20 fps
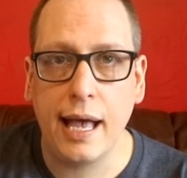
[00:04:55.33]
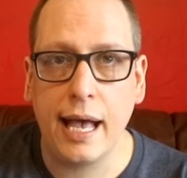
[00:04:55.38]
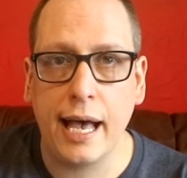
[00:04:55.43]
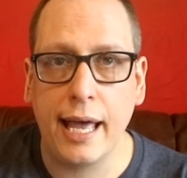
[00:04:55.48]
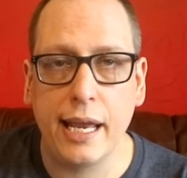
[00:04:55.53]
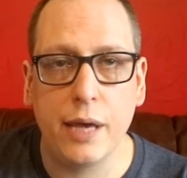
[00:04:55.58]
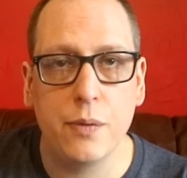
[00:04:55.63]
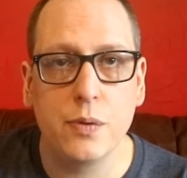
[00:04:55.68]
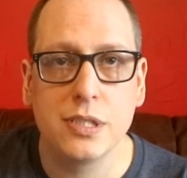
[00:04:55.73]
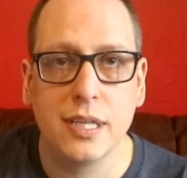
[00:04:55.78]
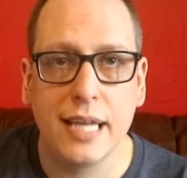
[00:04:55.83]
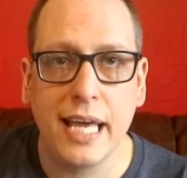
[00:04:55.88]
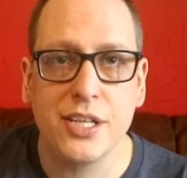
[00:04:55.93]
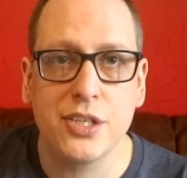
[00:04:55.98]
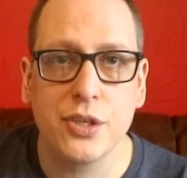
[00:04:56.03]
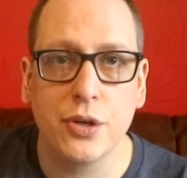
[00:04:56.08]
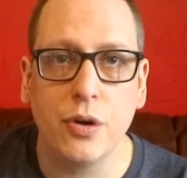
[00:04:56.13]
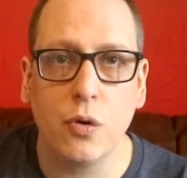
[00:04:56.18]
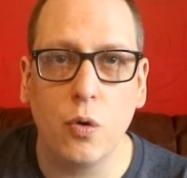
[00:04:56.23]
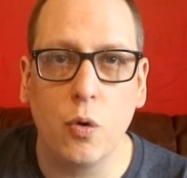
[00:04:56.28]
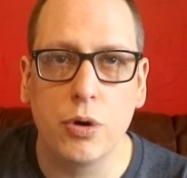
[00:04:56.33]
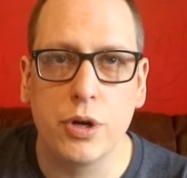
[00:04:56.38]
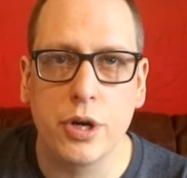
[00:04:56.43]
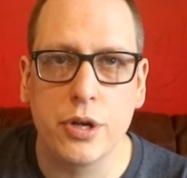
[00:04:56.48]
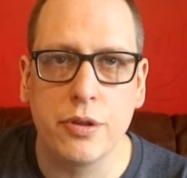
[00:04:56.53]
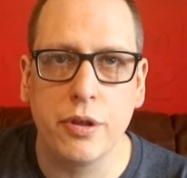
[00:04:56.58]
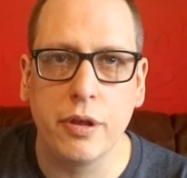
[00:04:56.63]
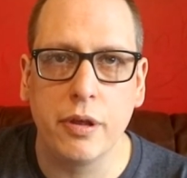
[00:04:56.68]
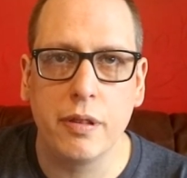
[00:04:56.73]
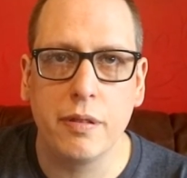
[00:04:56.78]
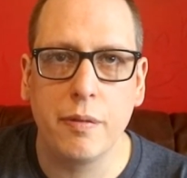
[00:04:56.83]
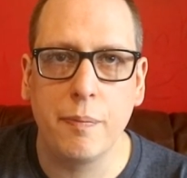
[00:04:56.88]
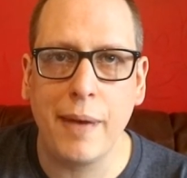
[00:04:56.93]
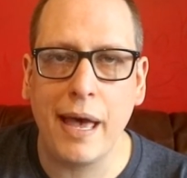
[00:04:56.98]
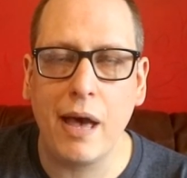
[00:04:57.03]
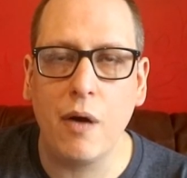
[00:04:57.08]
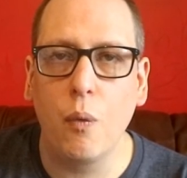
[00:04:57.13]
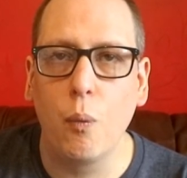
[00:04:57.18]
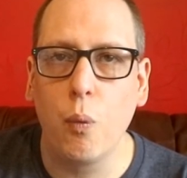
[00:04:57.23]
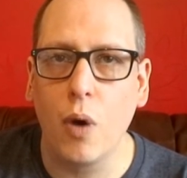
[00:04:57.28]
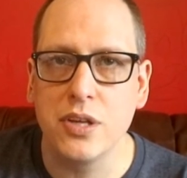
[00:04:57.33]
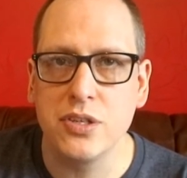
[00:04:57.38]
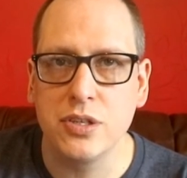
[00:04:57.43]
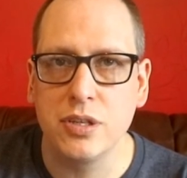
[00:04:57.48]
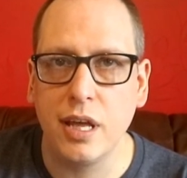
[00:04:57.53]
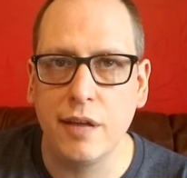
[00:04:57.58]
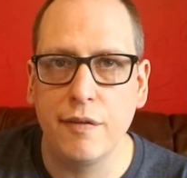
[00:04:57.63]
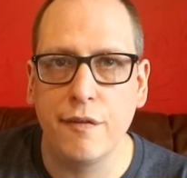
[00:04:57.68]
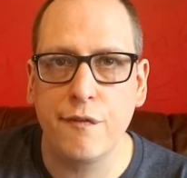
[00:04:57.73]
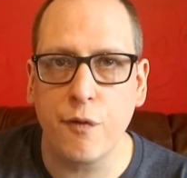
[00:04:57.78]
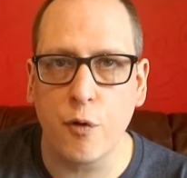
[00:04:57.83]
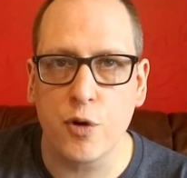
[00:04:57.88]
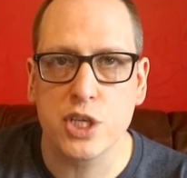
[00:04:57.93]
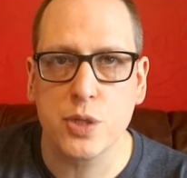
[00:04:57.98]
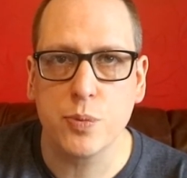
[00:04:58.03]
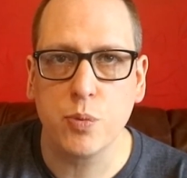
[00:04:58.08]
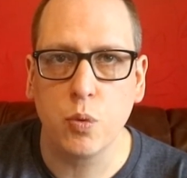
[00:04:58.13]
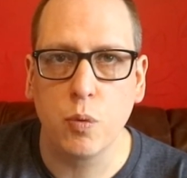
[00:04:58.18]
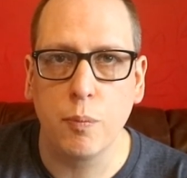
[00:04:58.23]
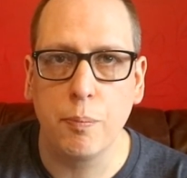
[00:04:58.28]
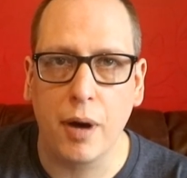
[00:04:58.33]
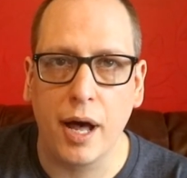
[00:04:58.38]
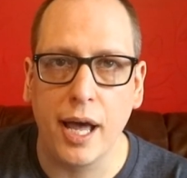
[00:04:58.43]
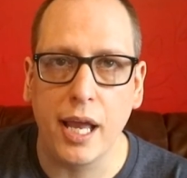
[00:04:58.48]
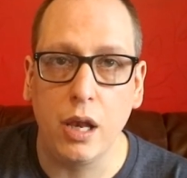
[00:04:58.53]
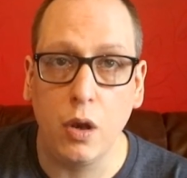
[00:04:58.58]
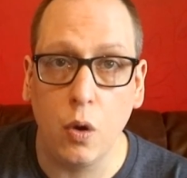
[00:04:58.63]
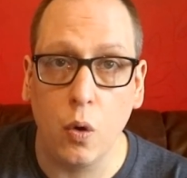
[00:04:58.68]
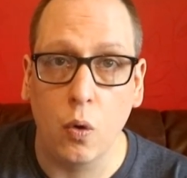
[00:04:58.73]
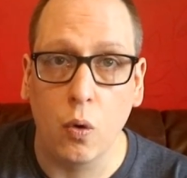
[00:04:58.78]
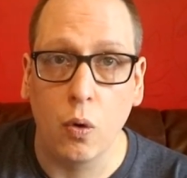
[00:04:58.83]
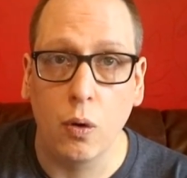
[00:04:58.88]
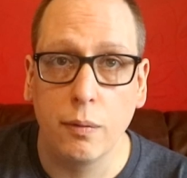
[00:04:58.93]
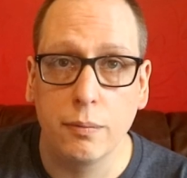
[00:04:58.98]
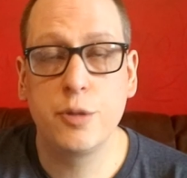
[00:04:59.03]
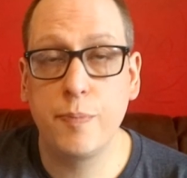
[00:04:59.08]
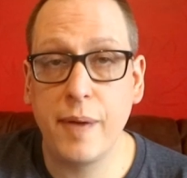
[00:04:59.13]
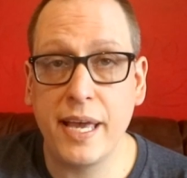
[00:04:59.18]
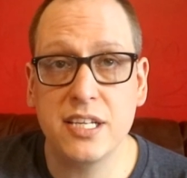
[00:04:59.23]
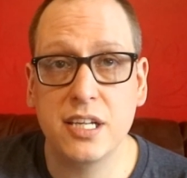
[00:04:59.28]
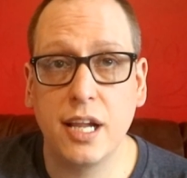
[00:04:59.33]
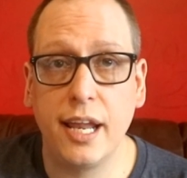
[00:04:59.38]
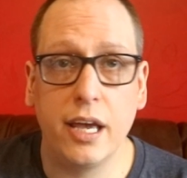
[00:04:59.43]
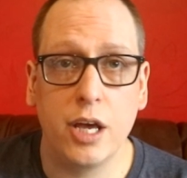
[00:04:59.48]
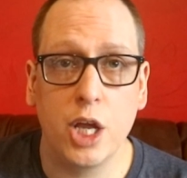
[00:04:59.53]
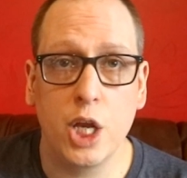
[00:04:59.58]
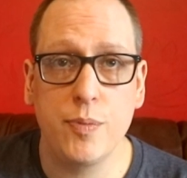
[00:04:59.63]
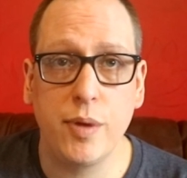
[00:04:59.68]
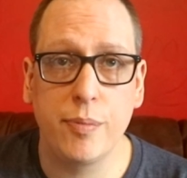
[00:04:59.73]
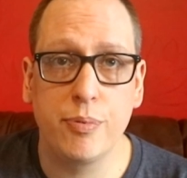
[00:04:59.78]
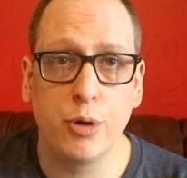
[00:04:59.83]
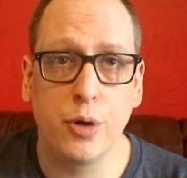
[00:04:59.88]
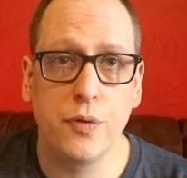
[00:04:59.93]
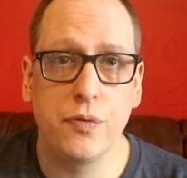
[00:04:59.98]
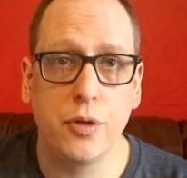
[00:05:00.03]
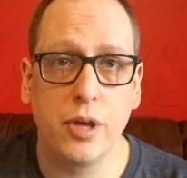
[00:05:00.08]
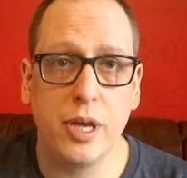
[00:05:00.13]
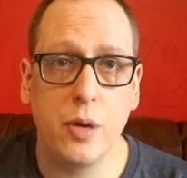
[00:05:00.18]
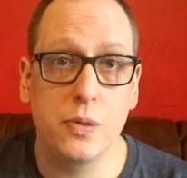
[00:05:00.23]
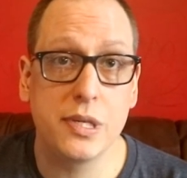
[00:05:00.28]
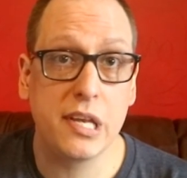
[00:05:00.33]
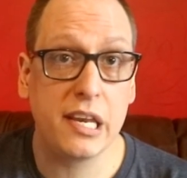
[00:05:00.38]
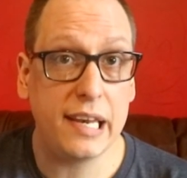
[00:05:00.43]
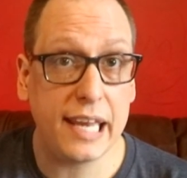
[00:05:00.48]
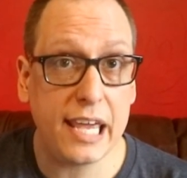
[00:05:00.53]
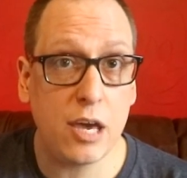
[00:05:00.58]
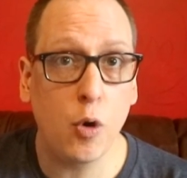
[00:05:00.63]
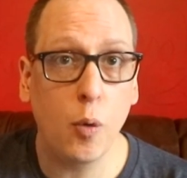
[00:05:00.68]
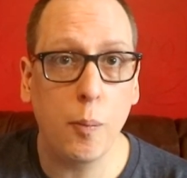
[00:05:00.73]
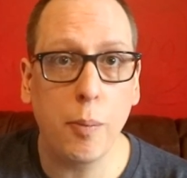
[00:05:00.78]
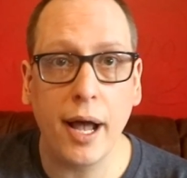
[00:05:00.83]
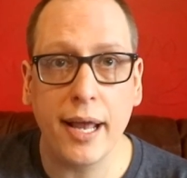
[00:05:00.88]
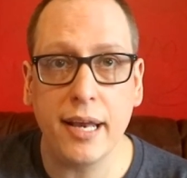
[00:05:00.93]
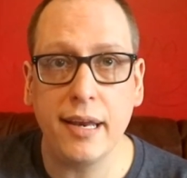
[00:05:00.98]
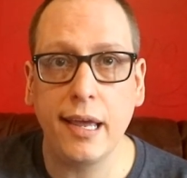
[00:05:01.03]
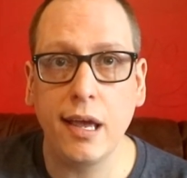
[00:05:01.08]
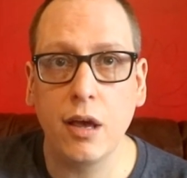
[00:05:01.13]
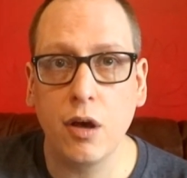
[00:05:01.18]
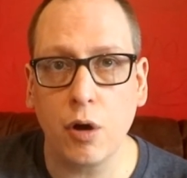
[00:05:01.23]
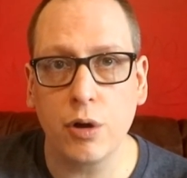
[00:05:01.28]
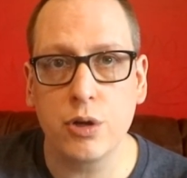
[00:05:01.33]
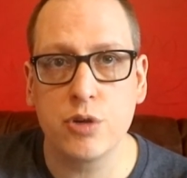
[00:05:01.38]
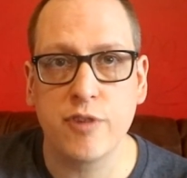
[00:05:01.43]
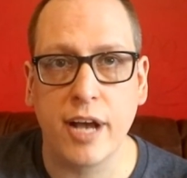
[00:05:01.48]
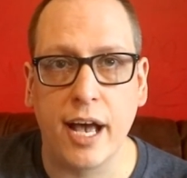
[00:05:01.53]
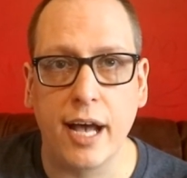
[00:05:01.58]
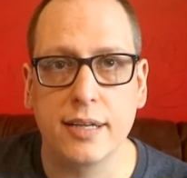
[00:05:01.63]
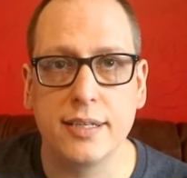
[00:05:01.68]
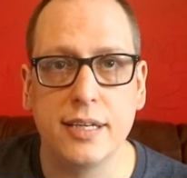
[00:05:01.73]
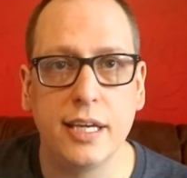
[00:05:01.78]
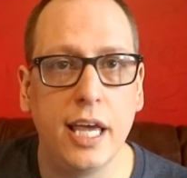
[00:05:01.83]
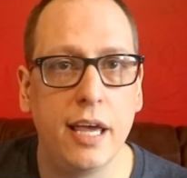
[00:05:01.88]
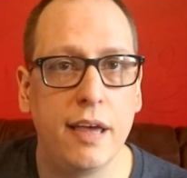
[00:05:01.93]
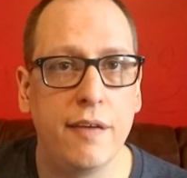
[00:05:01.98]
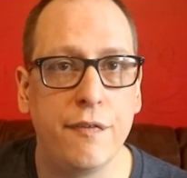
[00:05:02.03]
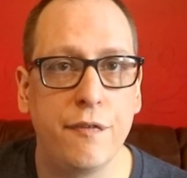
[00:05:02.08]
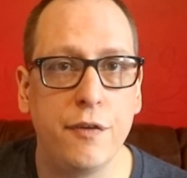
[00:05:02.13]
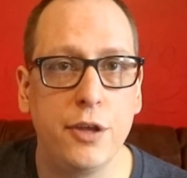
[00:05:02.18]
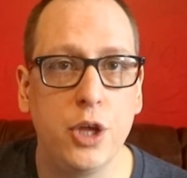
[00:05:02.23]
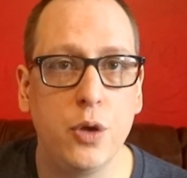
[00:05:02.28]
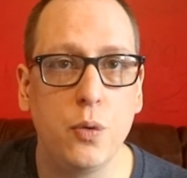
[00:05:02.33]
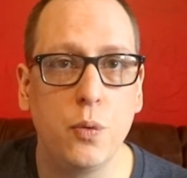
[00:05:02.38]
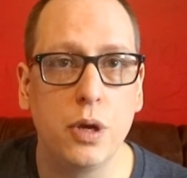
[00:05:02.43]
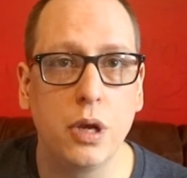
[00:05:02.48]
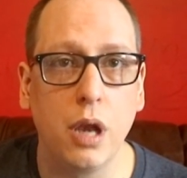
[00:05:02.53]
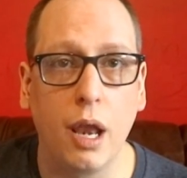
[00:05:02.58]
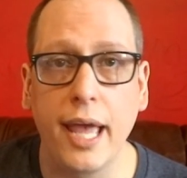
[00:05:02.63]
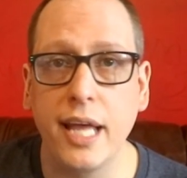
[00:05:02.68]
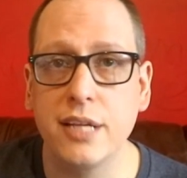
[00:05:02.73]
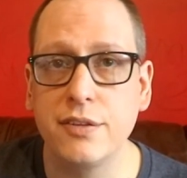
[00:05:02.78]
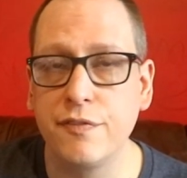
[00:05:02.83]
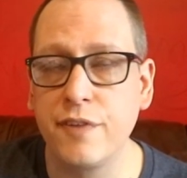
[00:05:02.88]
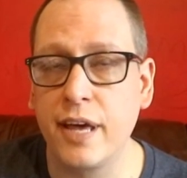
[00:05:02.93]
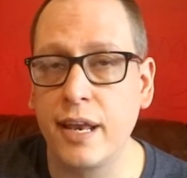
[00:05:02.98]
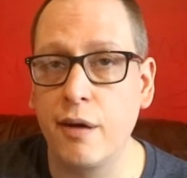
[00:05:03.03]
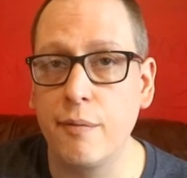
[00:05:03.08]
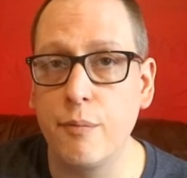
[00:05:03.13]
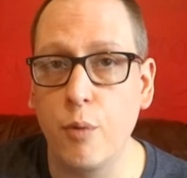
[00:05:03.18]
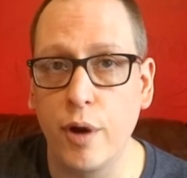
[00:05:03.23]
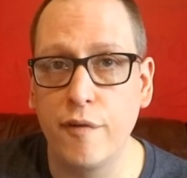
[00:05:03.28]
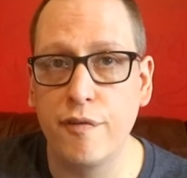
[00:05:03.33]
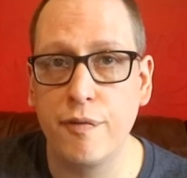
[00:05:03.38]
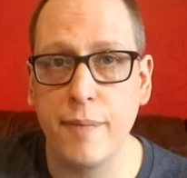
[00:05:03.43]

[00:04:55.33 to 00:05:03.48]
and it was later ordered that the bet wasn't enforceable by law. So basically it couldn't be proved that it was a legal binding contract. If you would like to find out more